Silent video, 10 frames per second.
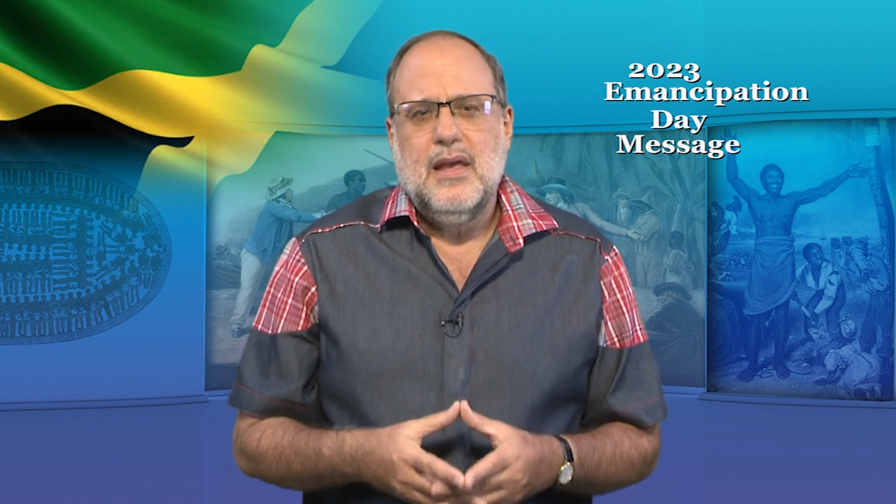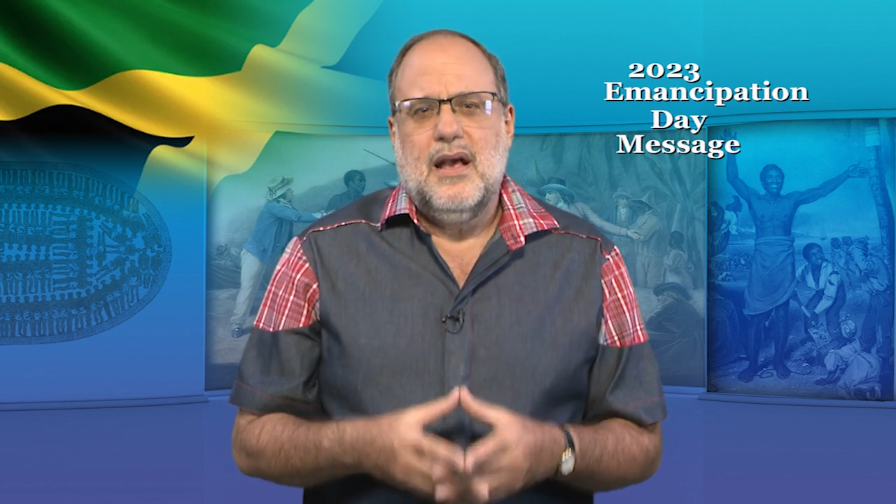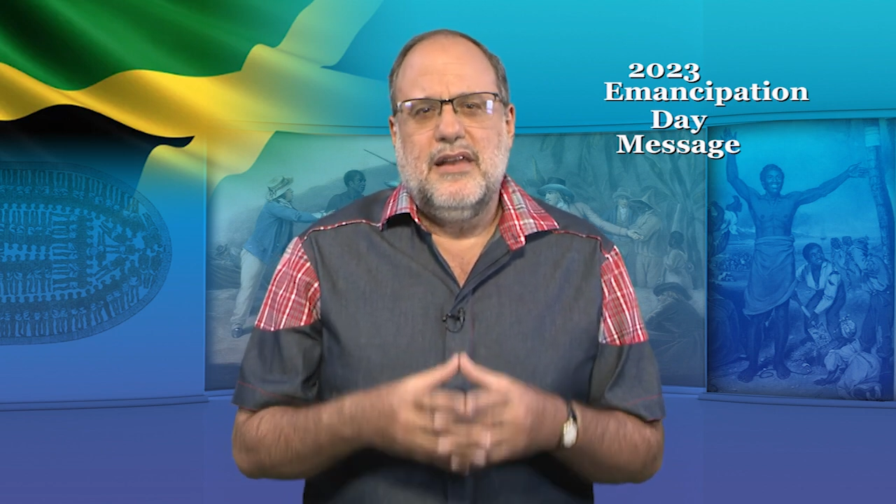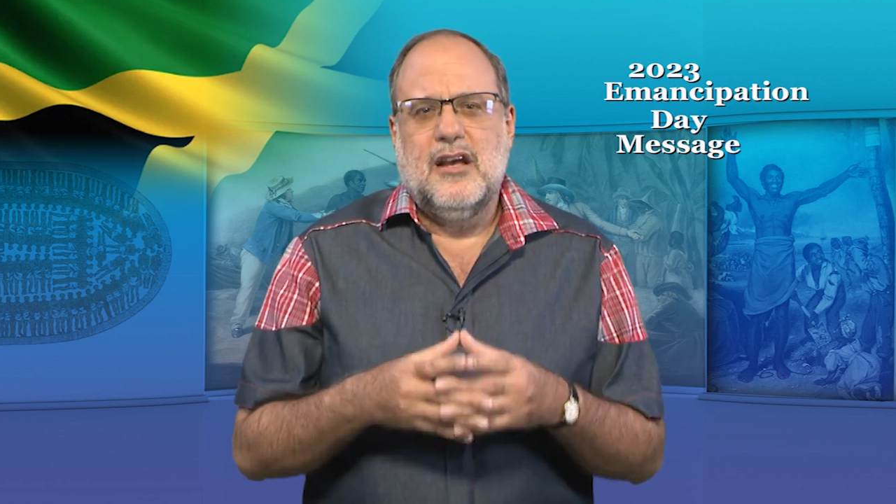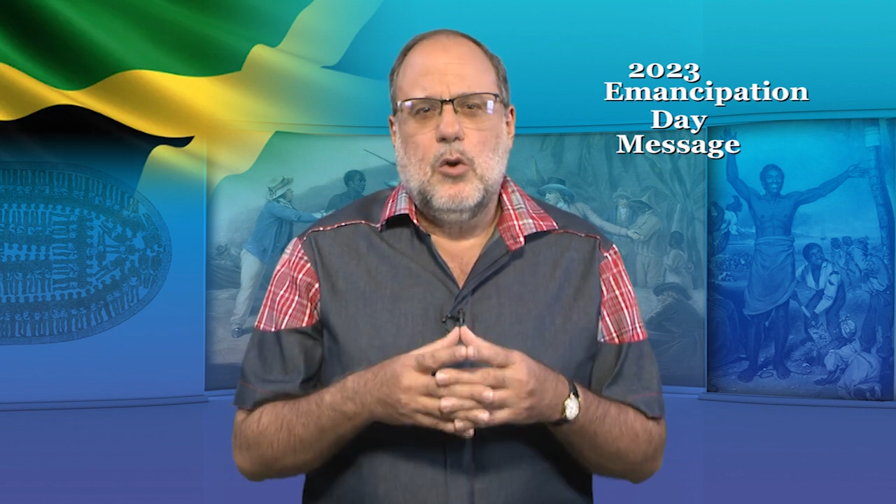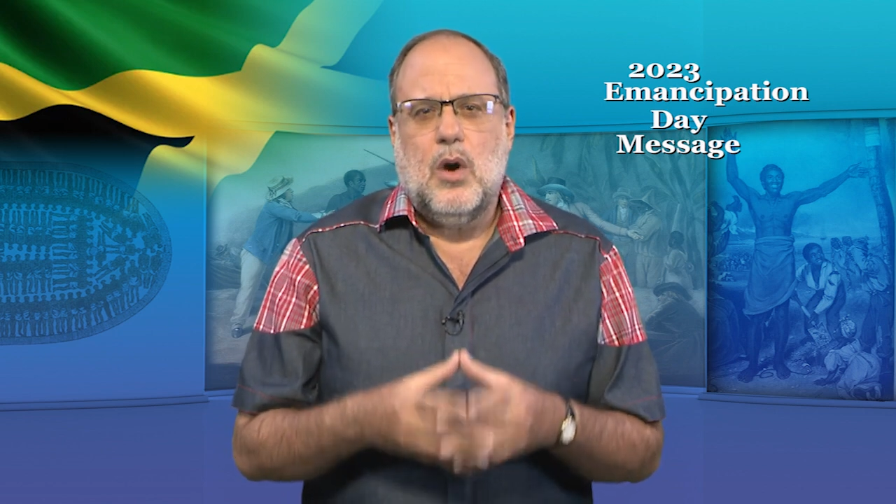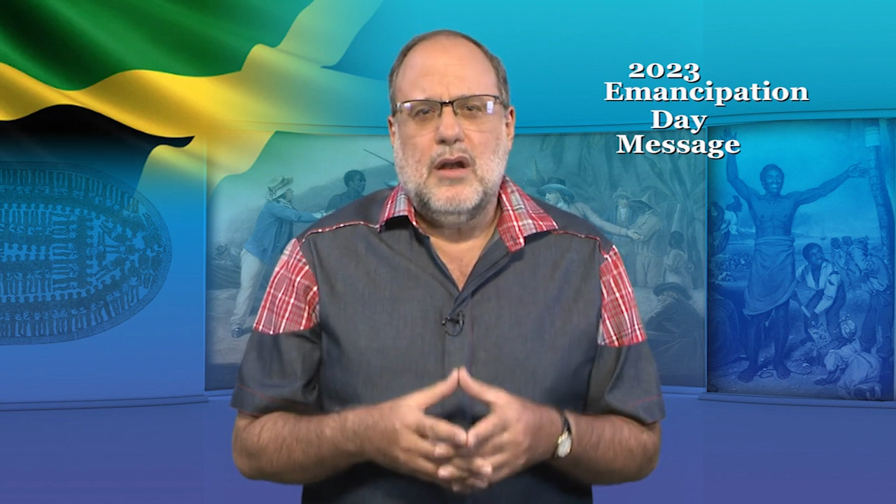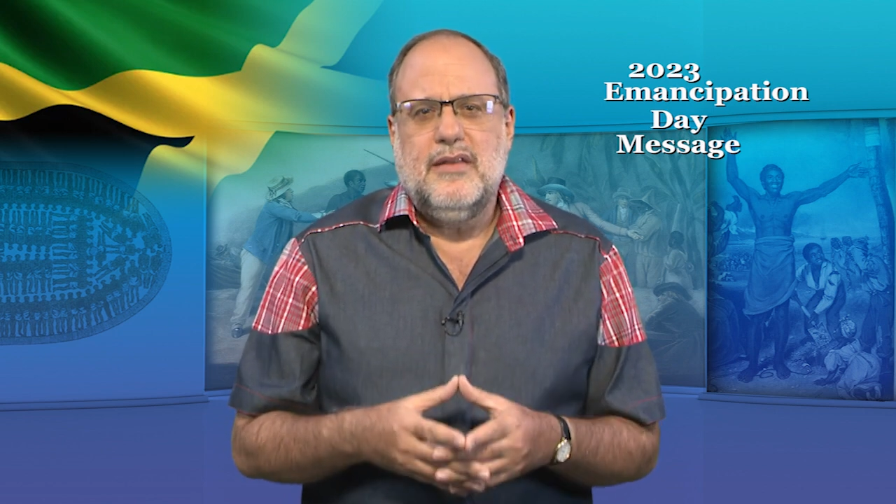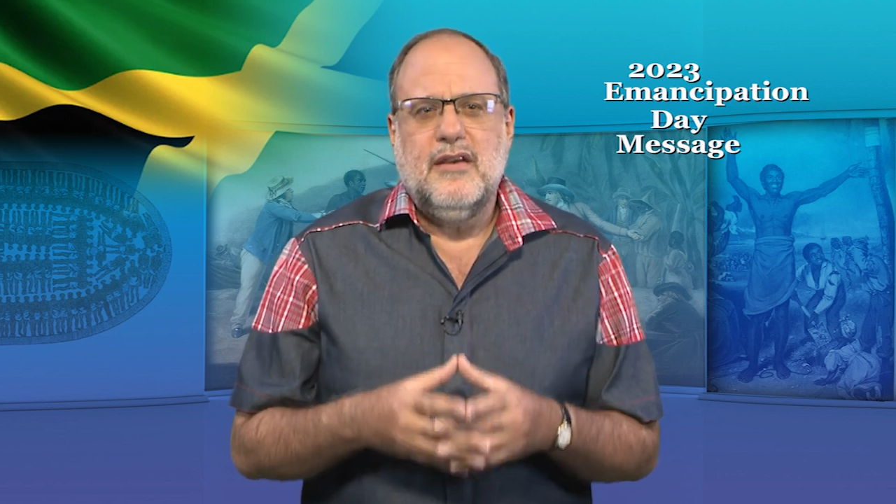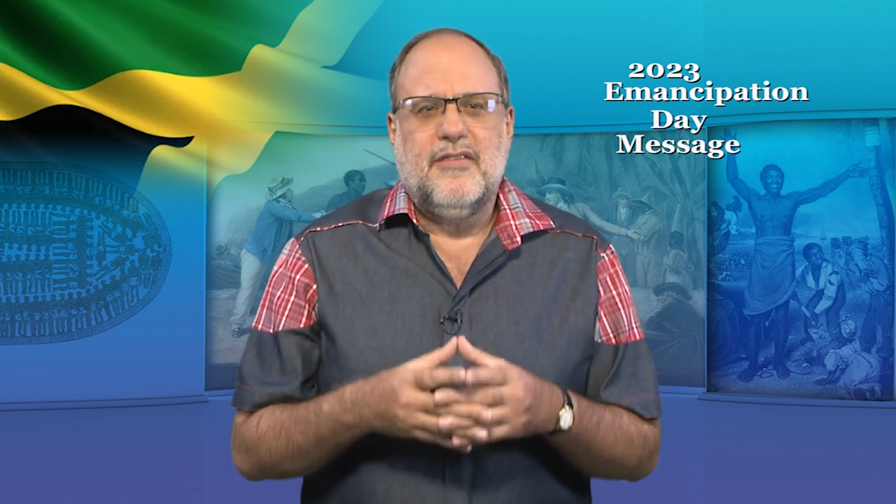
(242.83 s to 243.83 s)
and
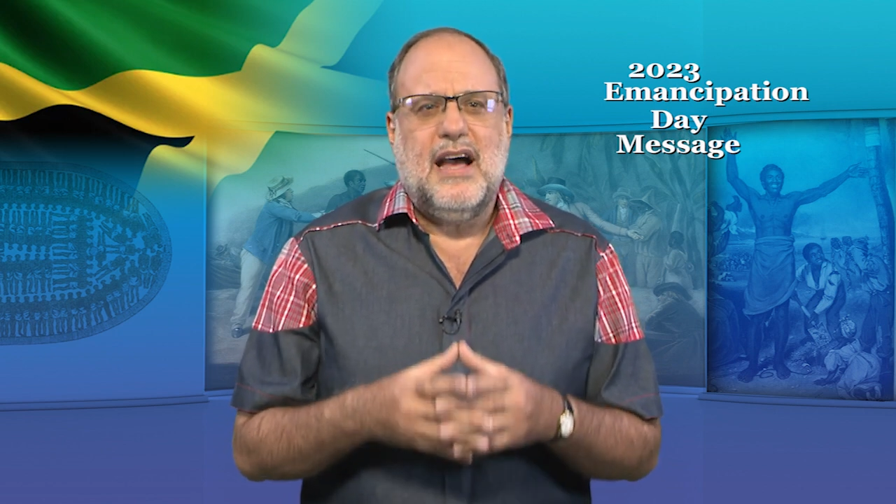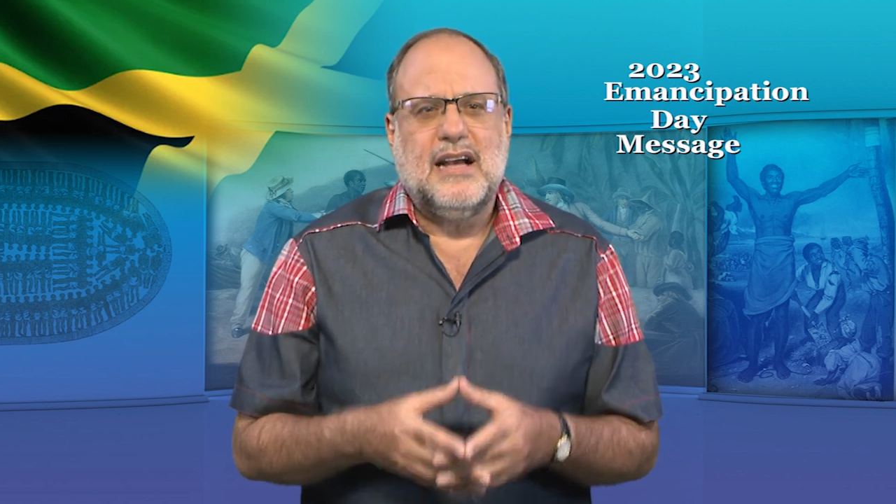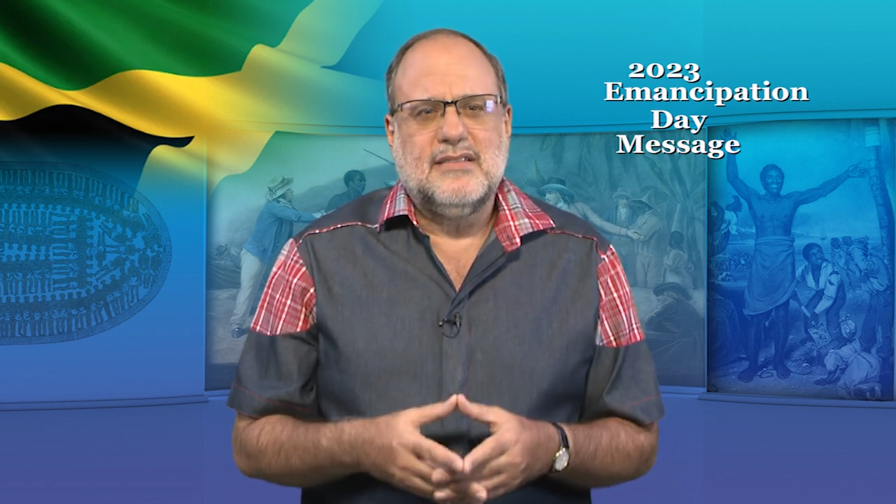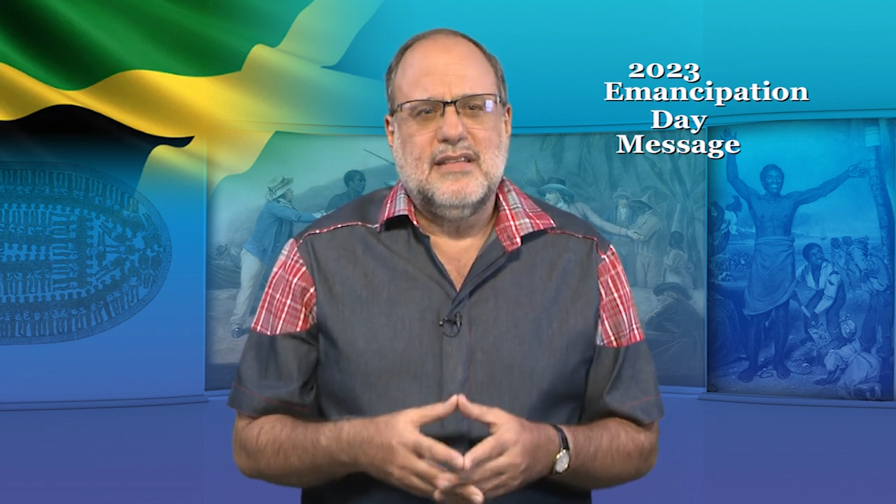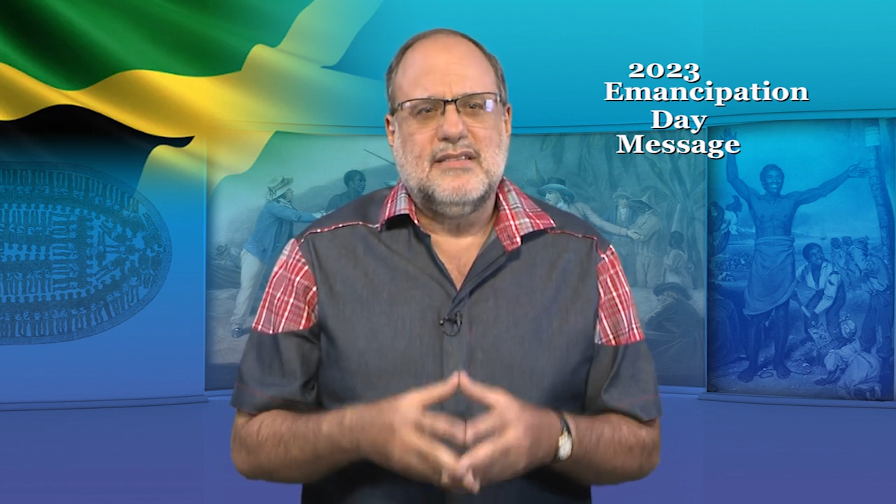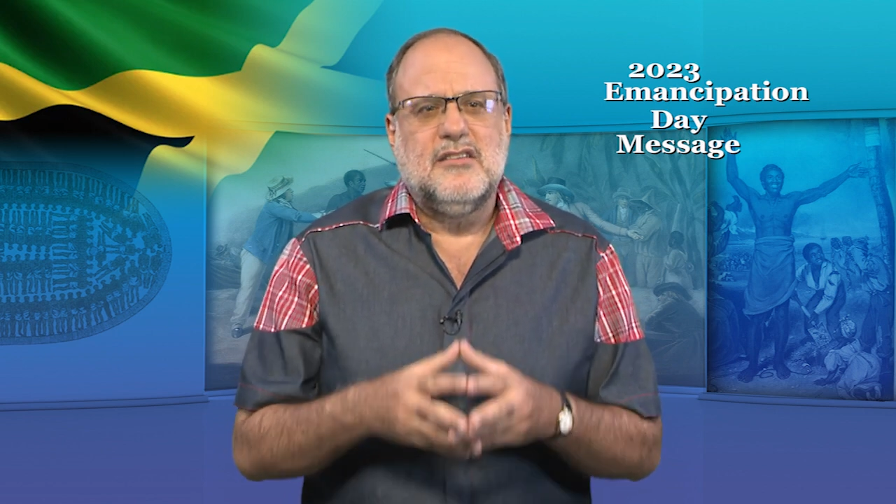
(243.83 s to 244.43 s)
equality of access